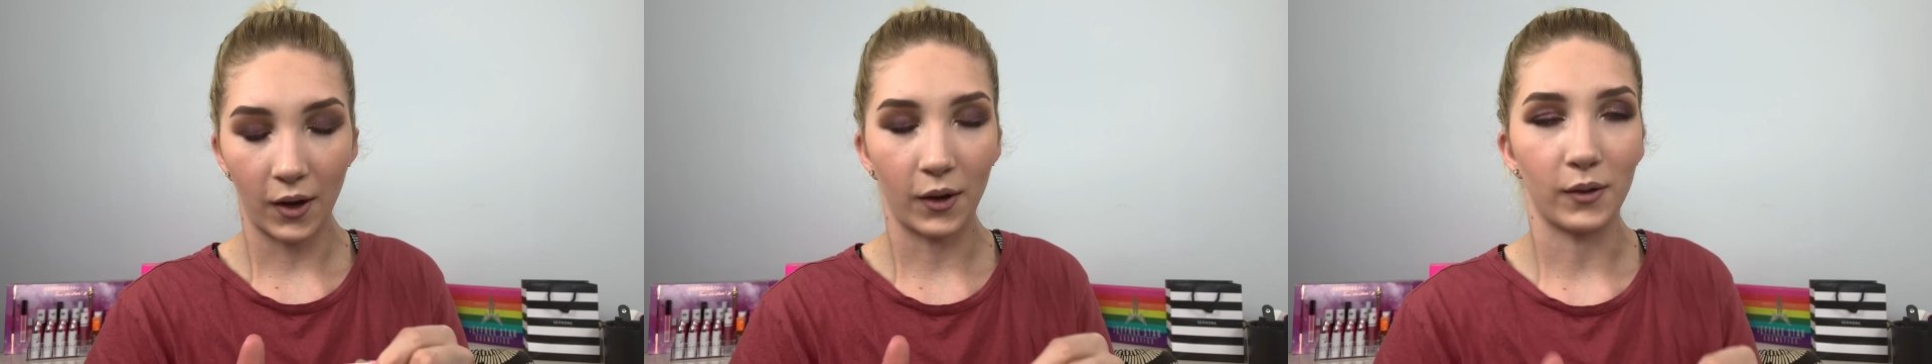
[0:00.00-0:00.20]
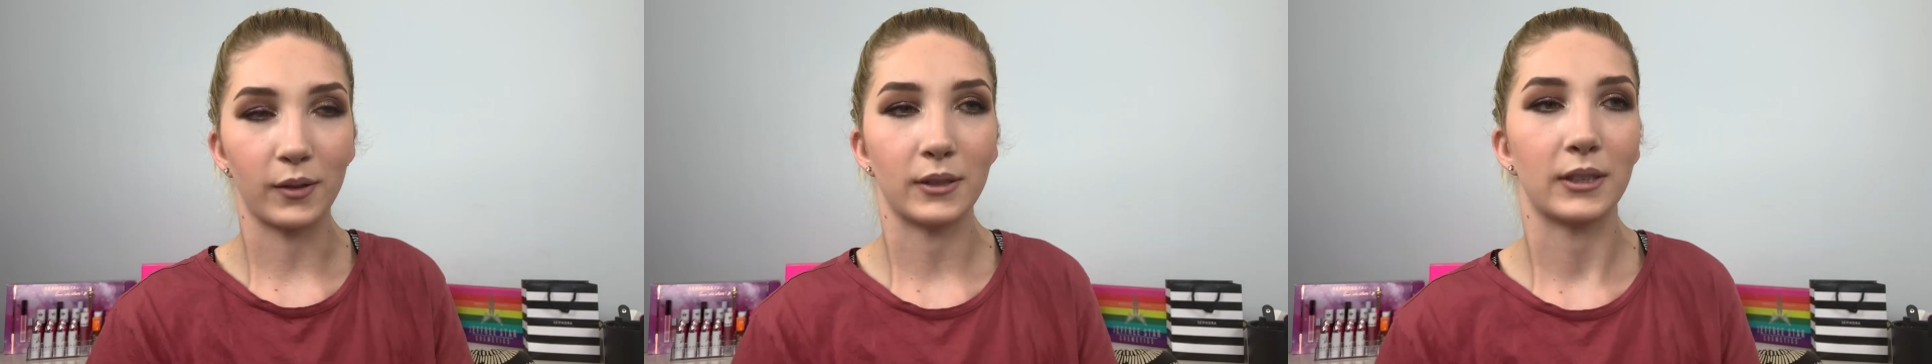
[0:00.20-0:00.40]

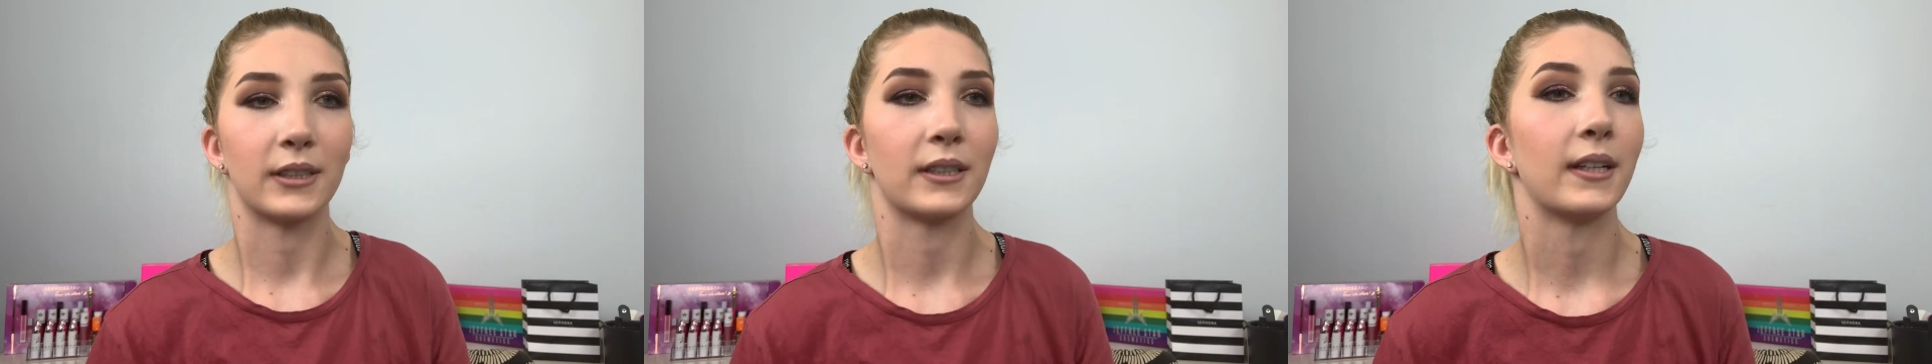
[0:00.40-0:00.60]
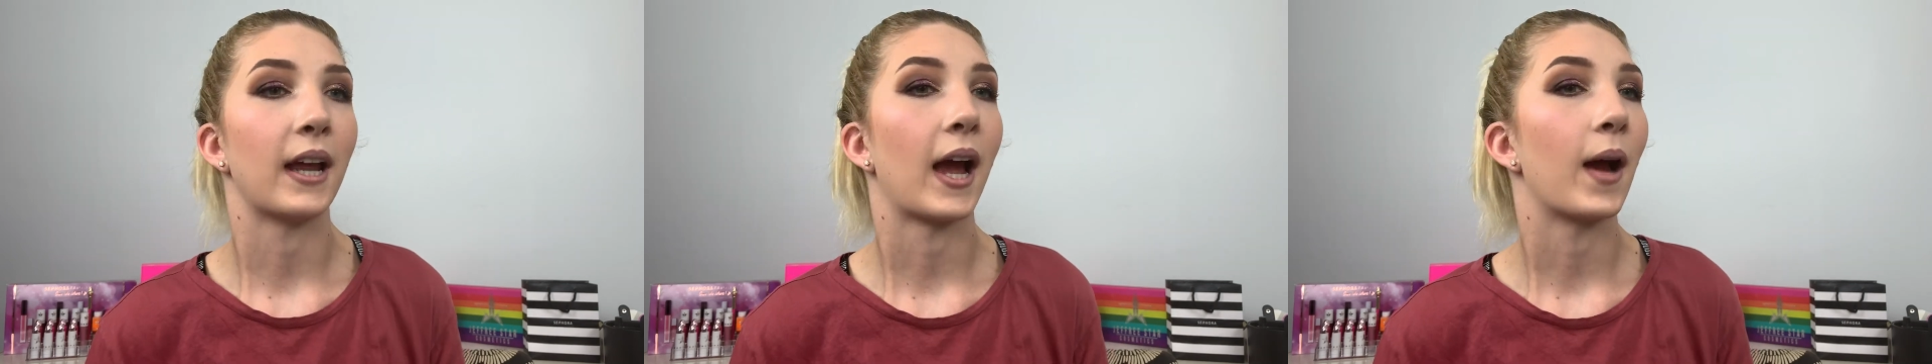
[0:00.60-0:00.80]
Oh
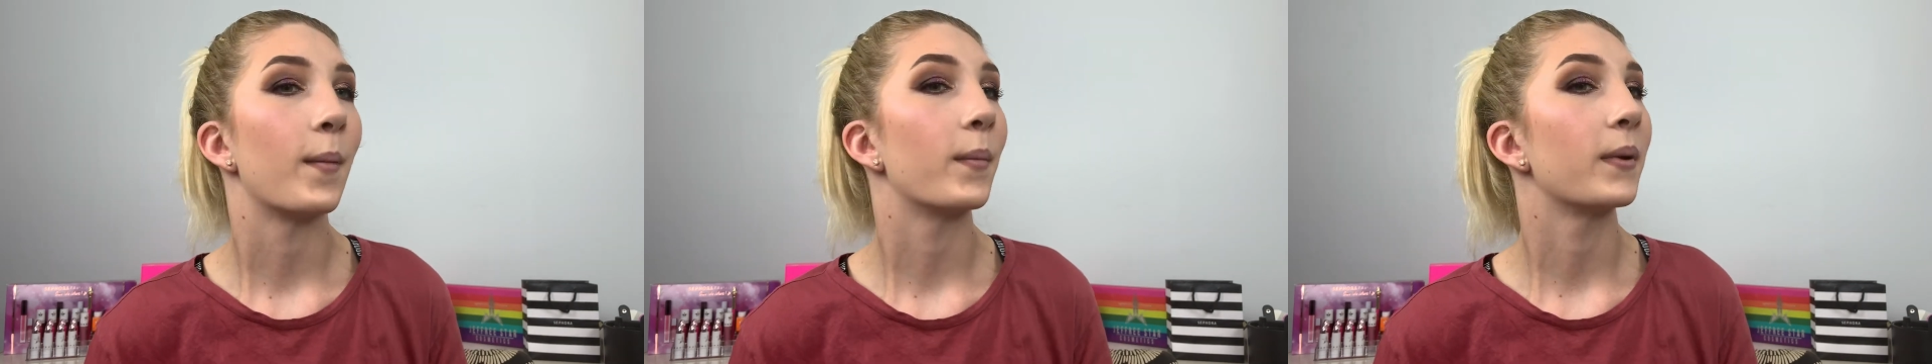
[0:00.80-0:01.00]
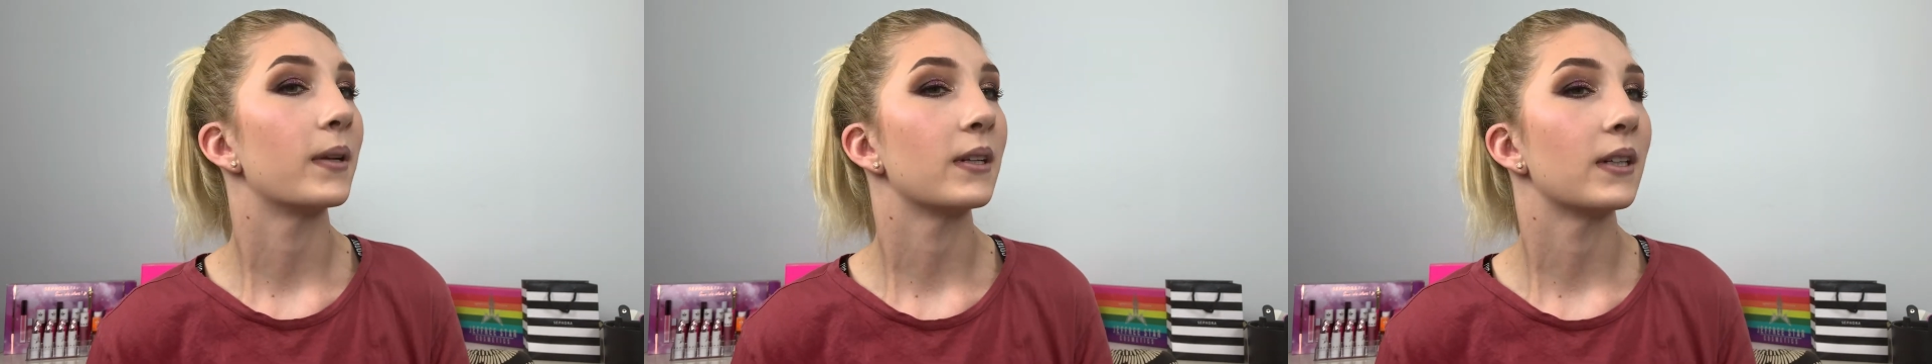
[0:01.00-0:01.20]
Snap
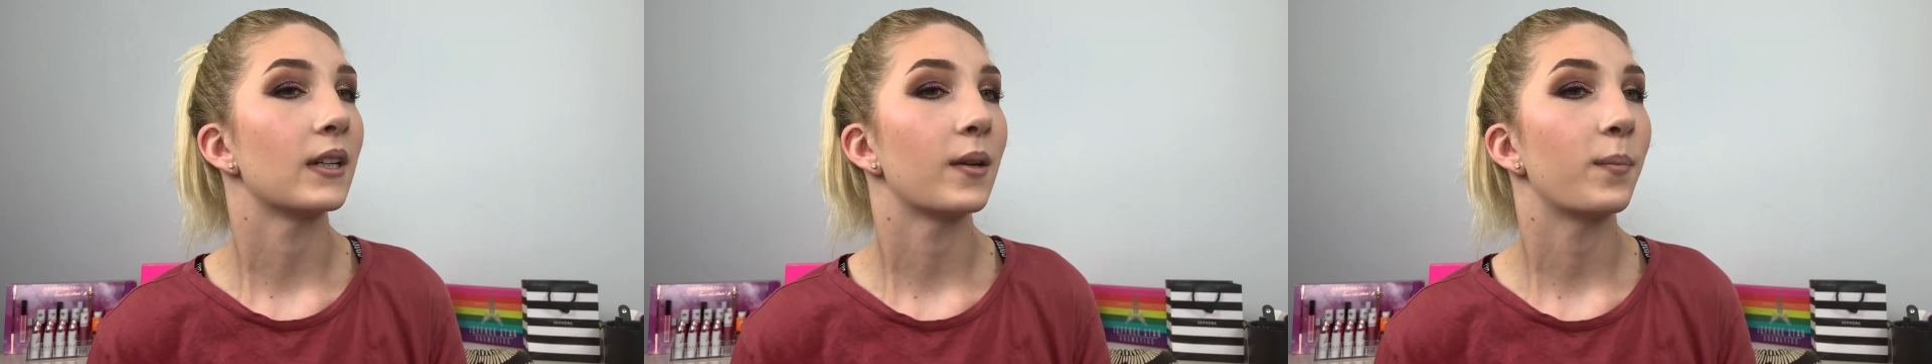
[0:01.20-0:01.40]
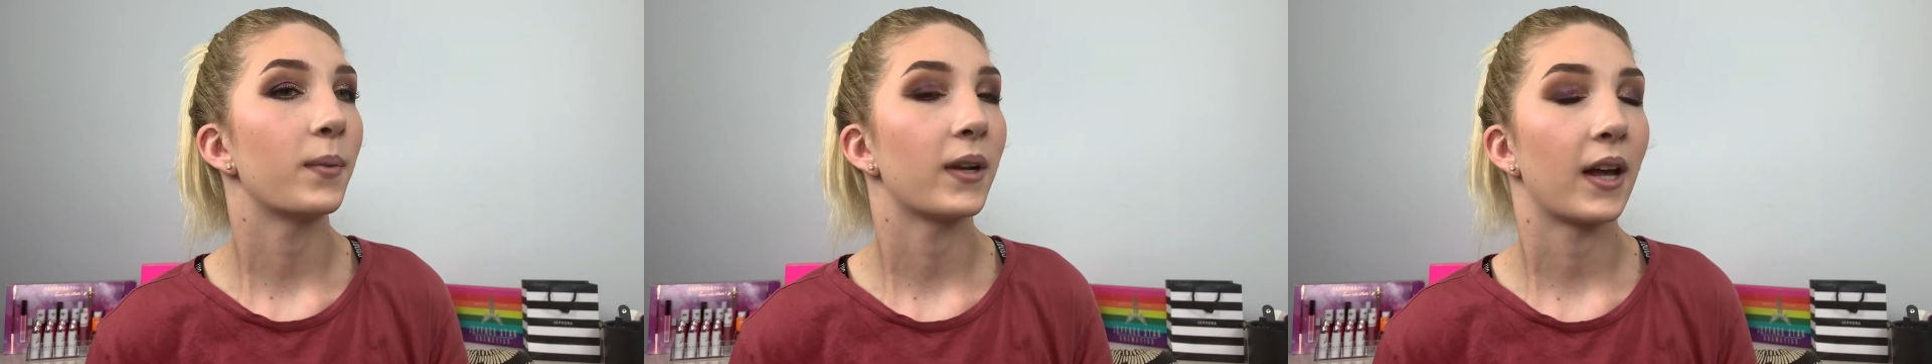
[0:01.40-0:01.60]

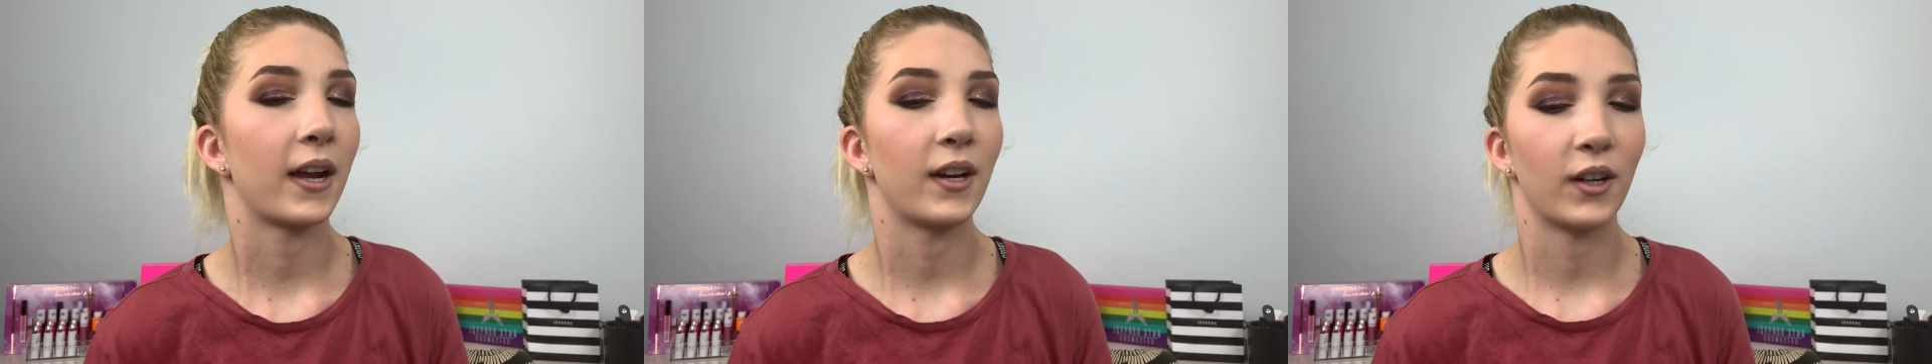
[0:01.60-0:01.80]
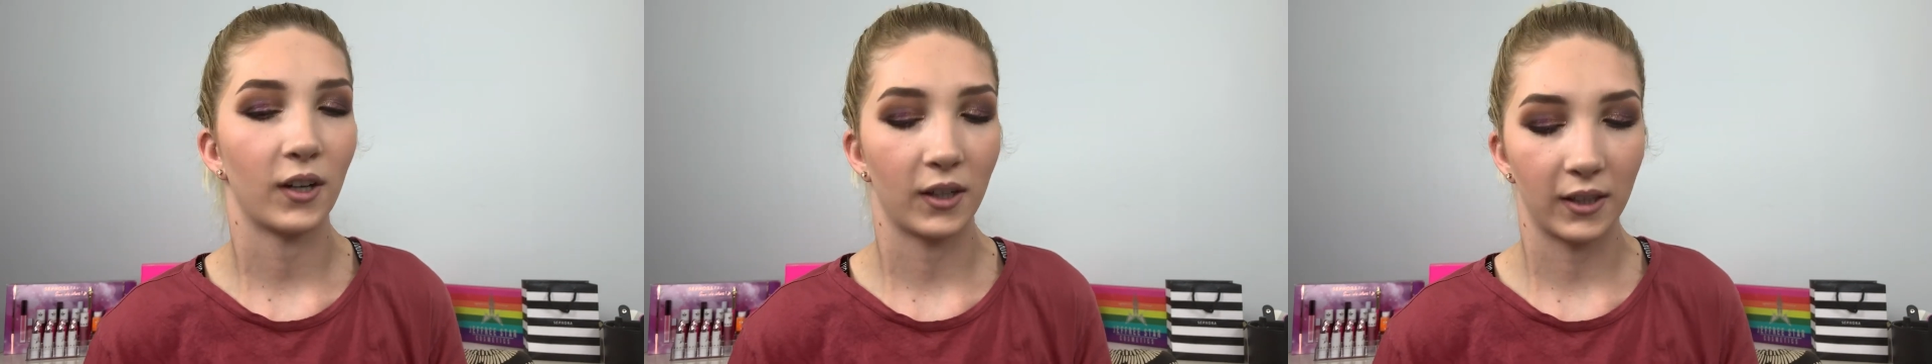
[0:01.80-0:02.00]
lip
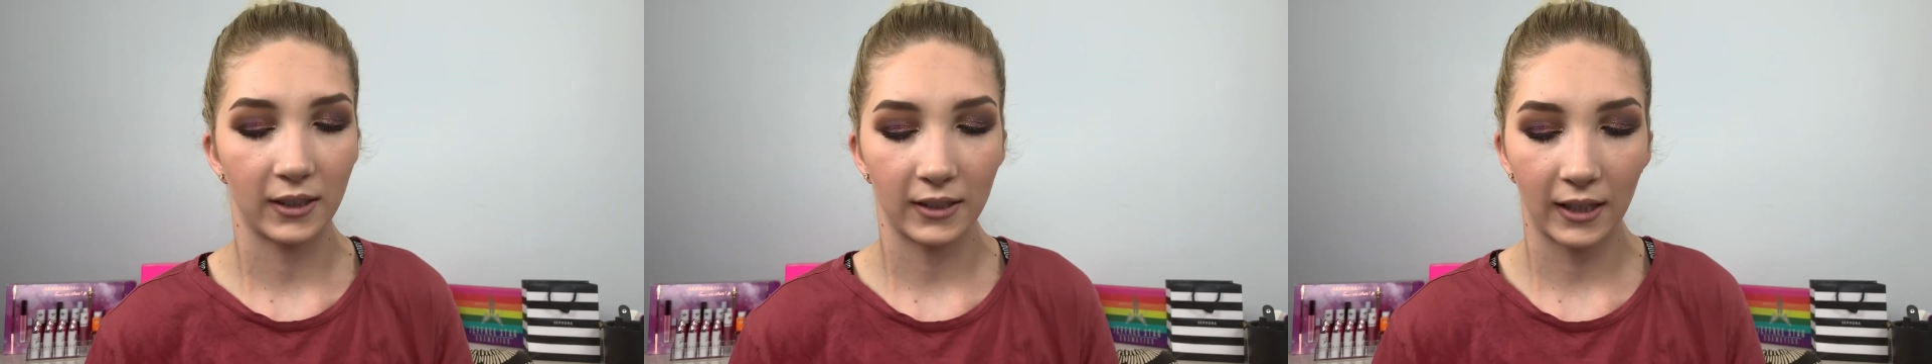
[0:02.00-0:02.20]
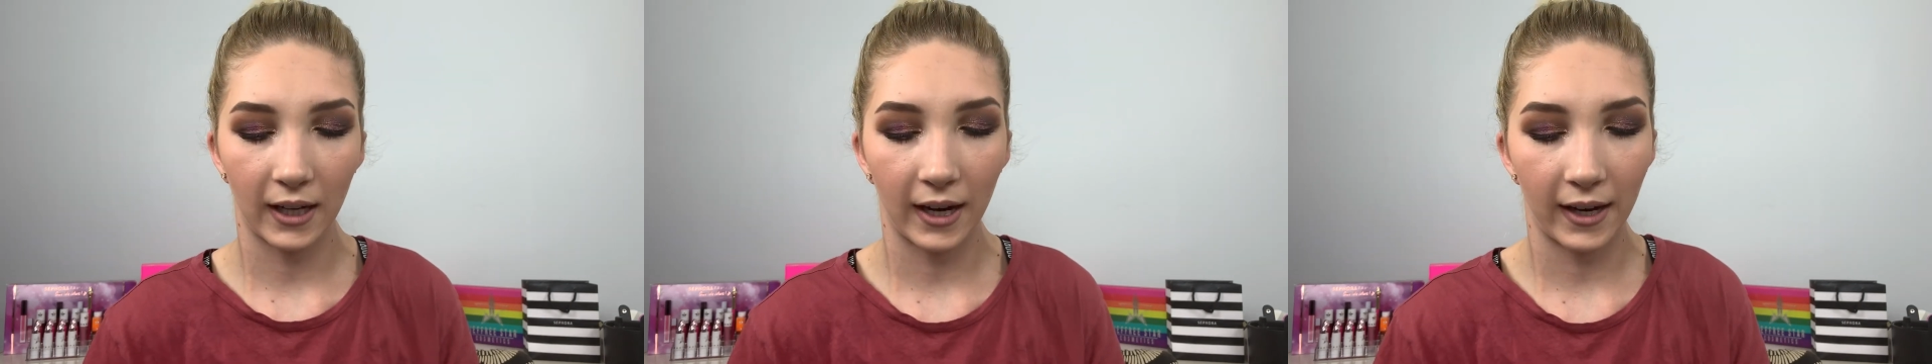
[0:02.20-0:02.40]
liner
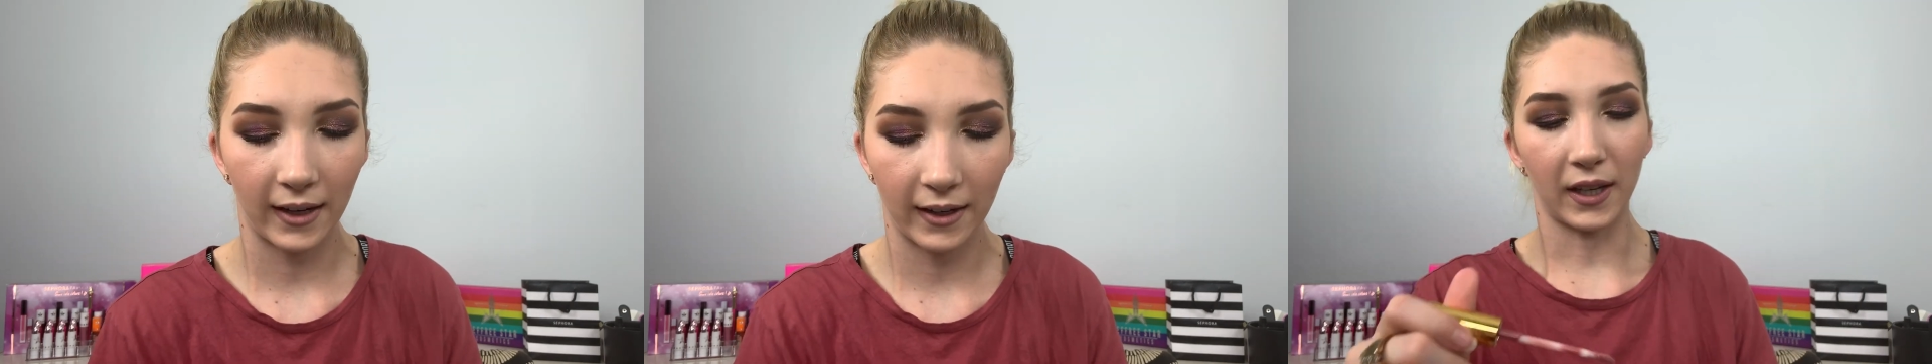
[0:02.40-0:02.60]
looks like,